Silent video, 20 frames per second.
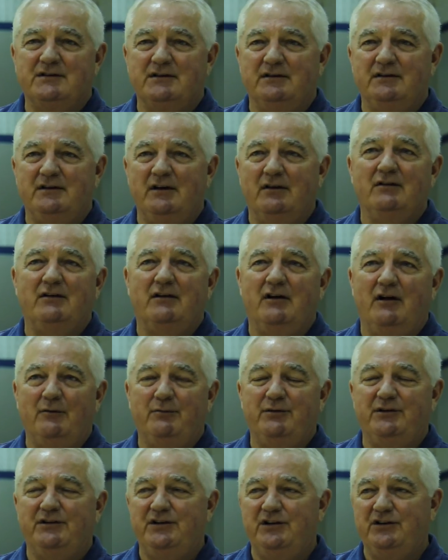a dunk
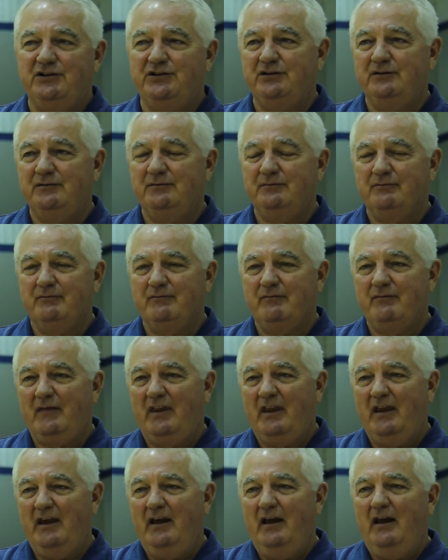competition,
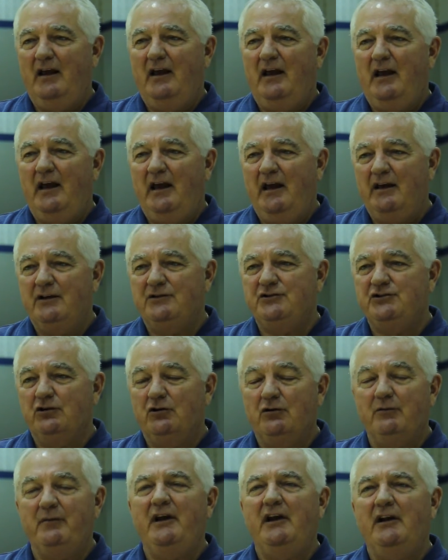and
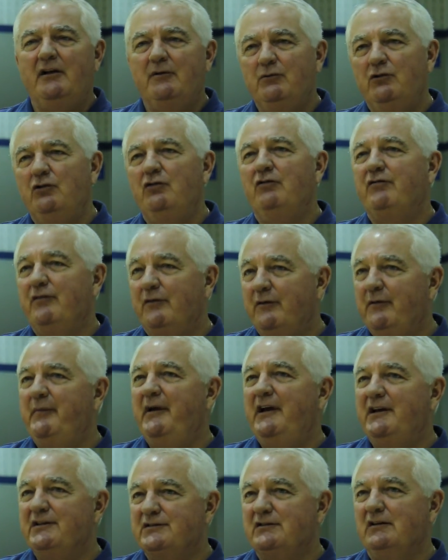Joe made a move from the
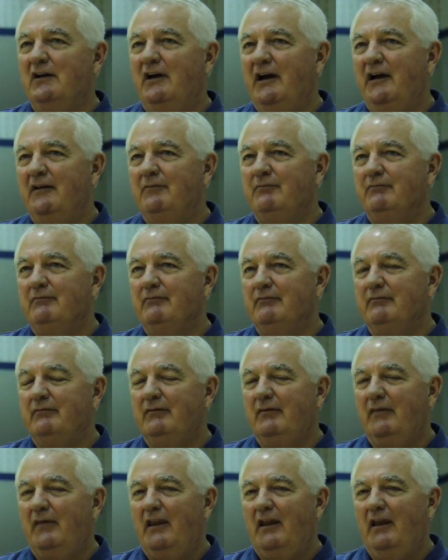baseline,
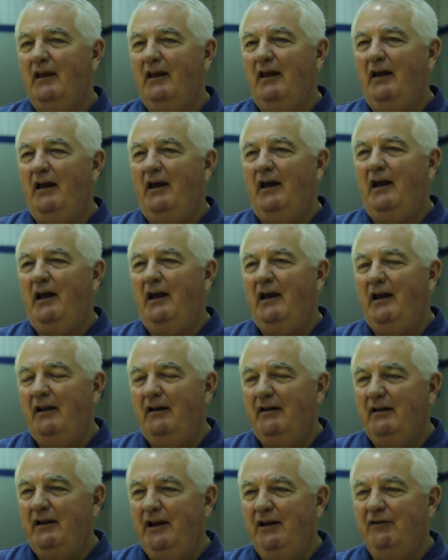
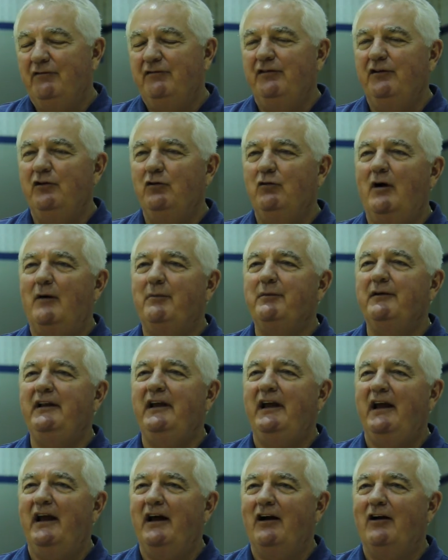and he flew up in
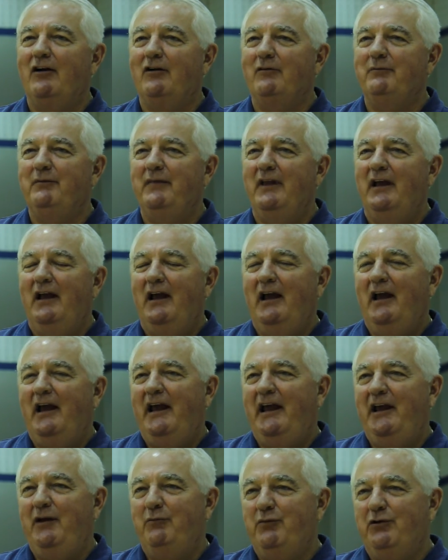the air
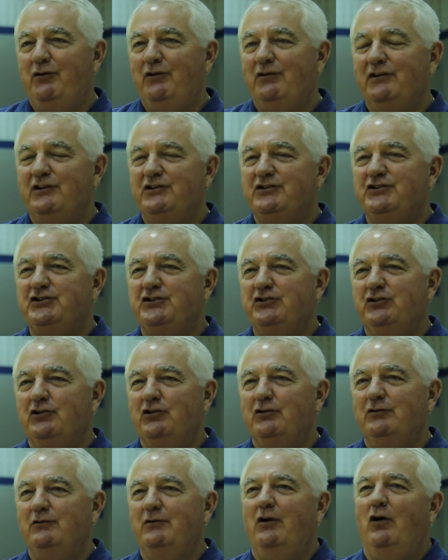he pulled his
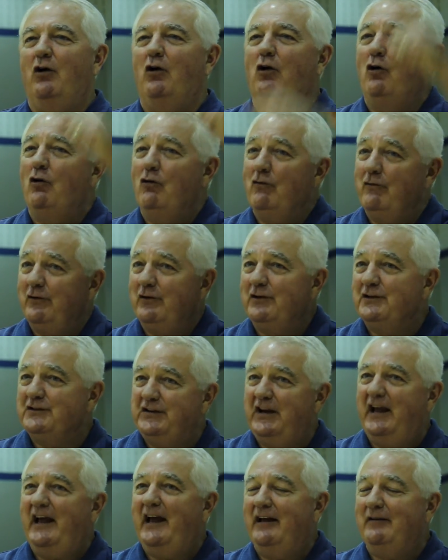shirt over his
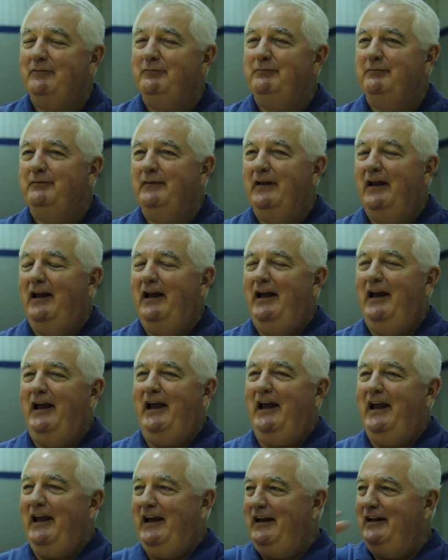head.
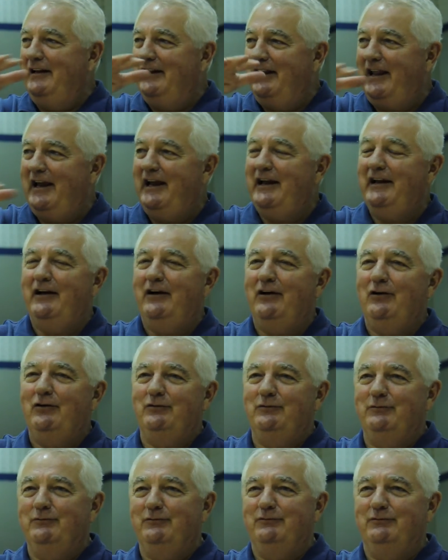He laid
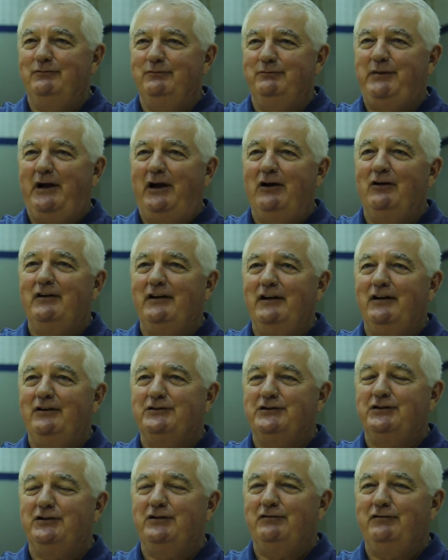out parallel
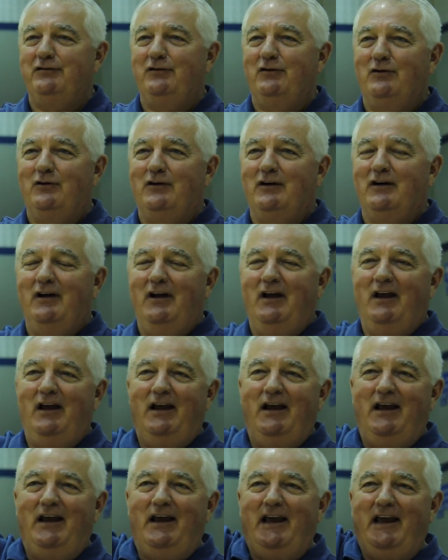to the floor
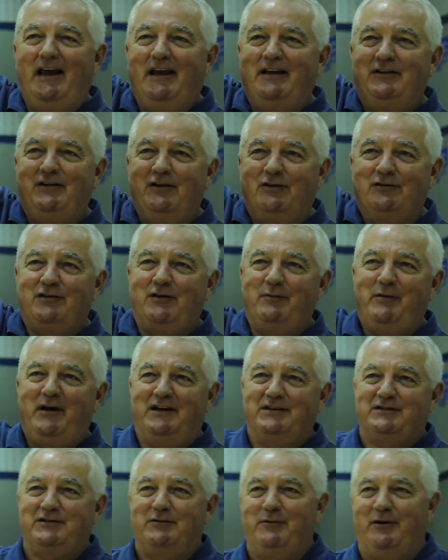and dunked the
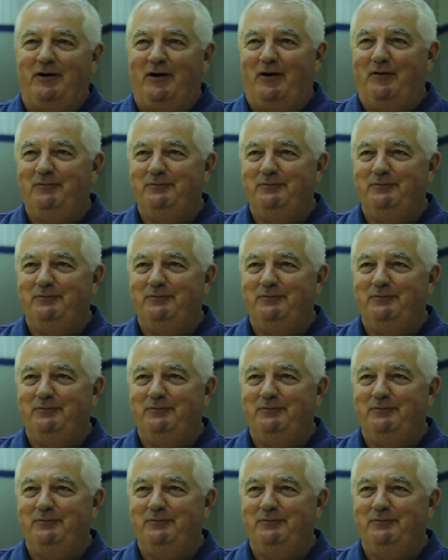basketball.